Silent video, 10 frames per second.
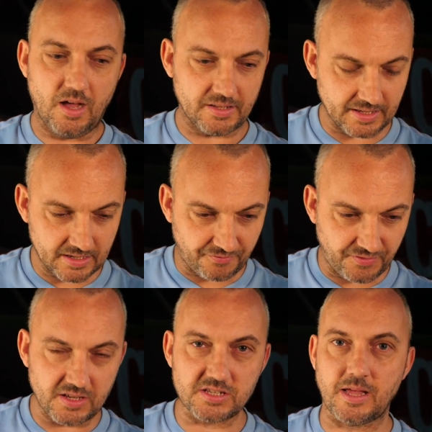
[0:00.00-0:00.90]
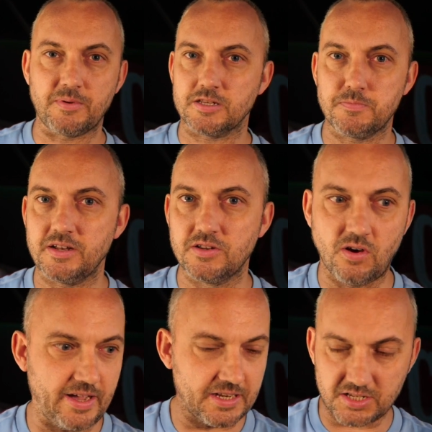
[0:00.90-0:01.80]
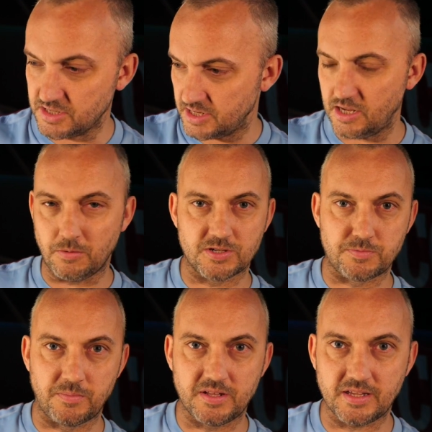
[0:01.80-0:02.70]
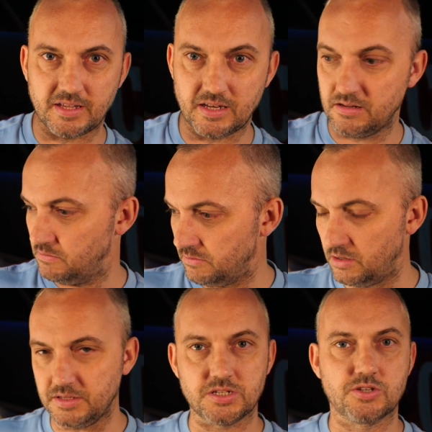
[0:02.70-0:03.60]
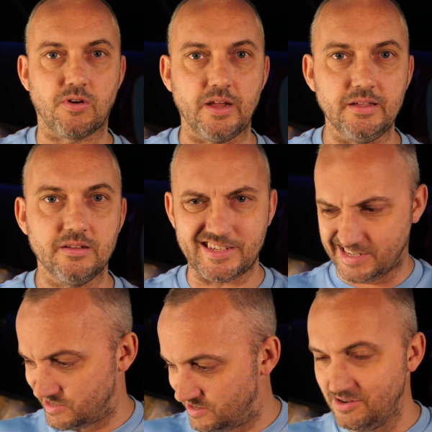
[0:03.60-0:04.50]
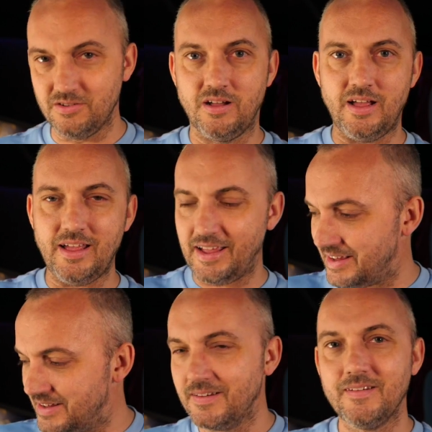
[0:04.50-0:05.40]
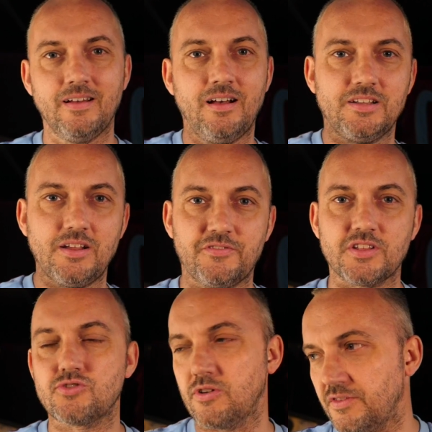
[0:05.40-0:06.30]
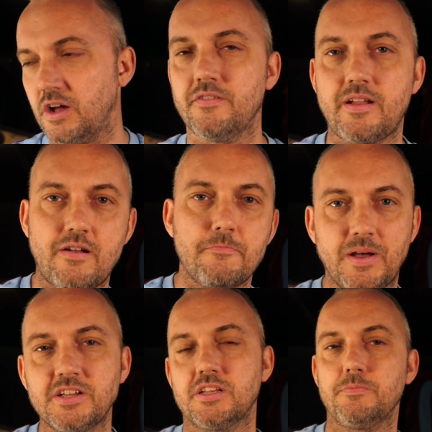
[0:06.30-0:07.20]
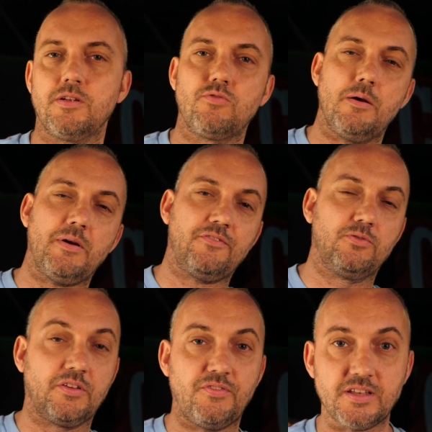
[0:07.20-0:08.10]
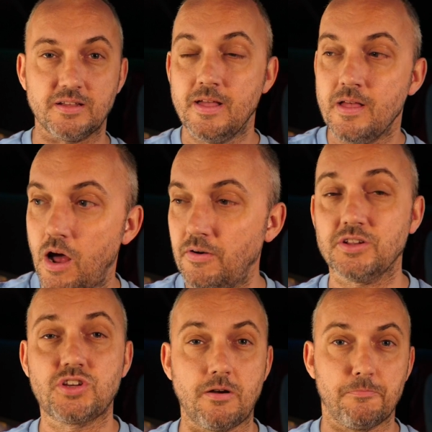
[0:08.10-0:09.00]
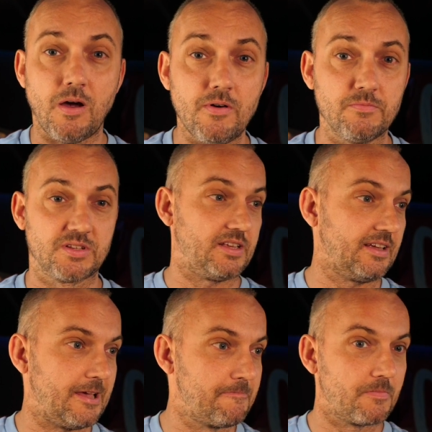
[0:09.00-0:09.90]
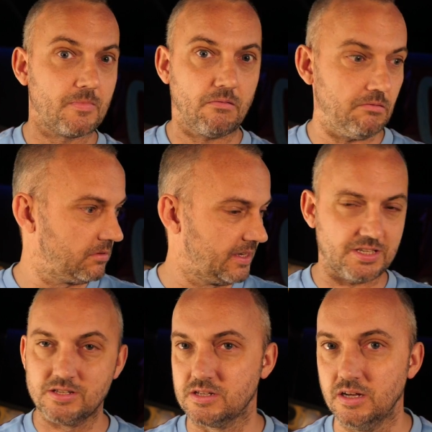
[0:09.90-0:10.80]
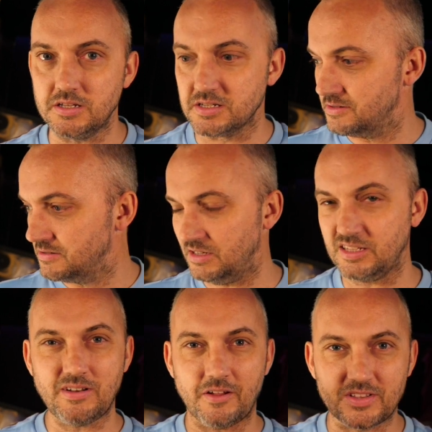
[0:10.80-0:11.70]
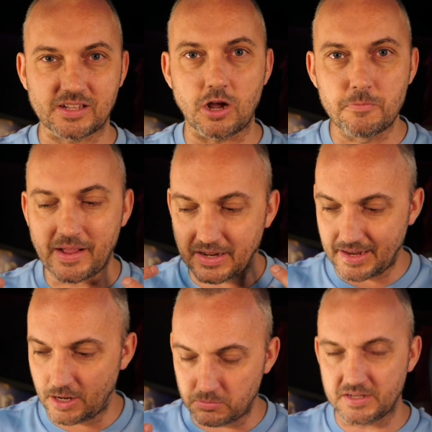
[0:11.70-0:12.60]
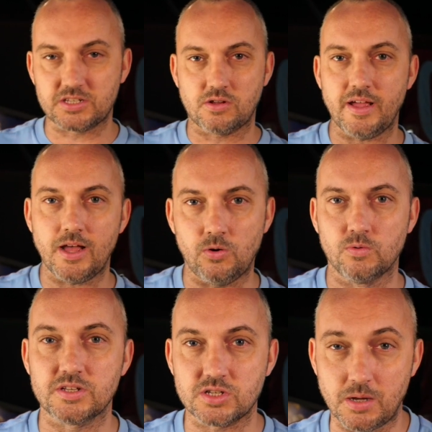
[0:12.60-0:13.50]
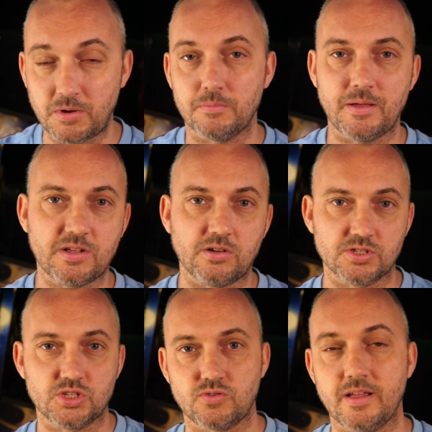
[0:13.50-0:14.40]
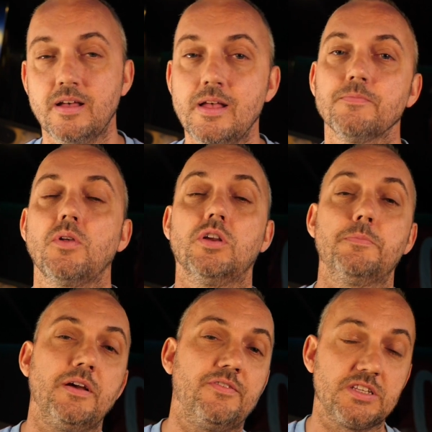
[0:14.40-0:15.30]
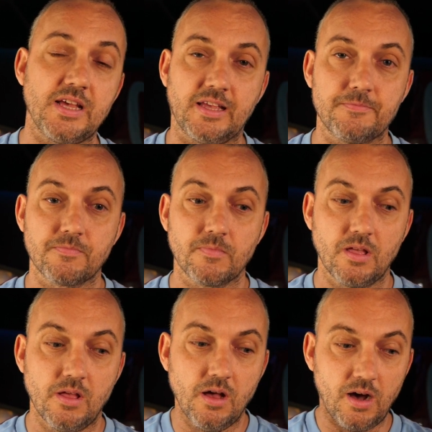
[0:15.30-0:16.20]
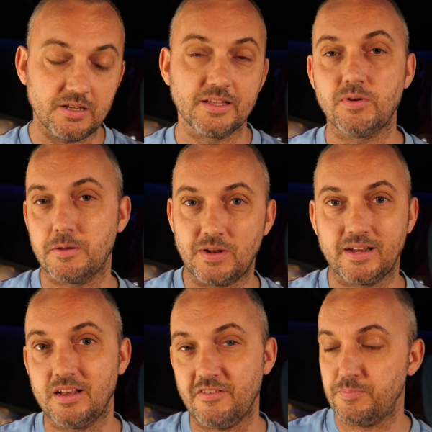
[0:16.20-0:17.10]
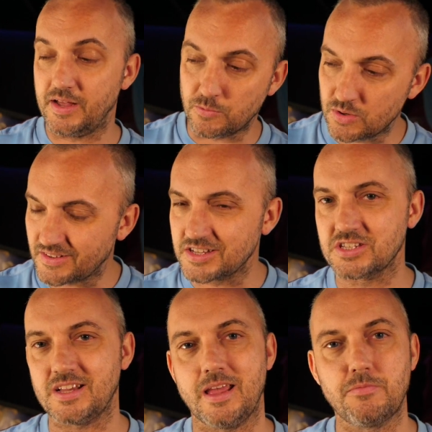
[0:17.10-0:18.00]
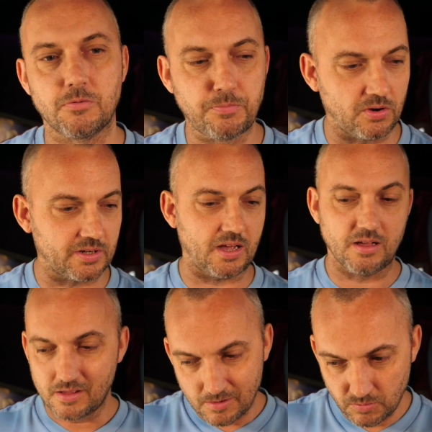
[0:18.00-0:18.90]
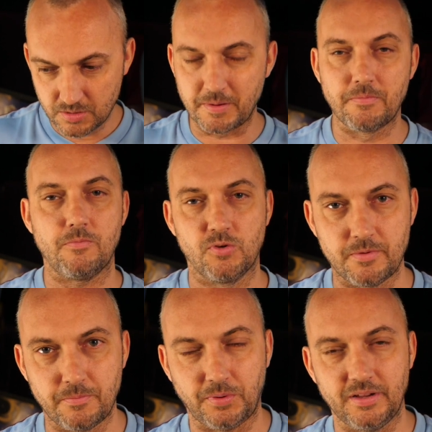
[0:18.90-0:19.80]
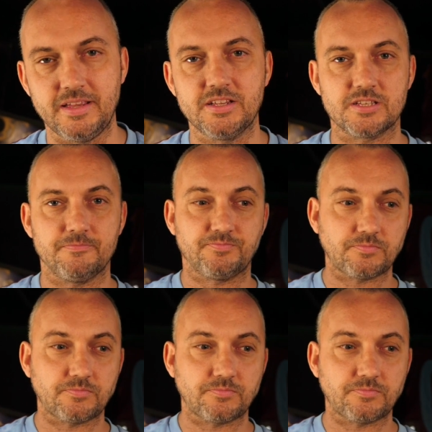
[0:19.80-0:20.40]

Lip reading: I think in the first game against Man United, this is Diop was probably thinking, oh, this is great. This is new. Hey, I don't have to drift over there and basically be a right back for defending. I reckon Jared Bowen was thinking, oh, this is good. I don't have to go back and help this guy out all the time. I can maybe concentrate on a bit of attacking. I think when he played left back, we would have the same. Ogbonna would have been pleased.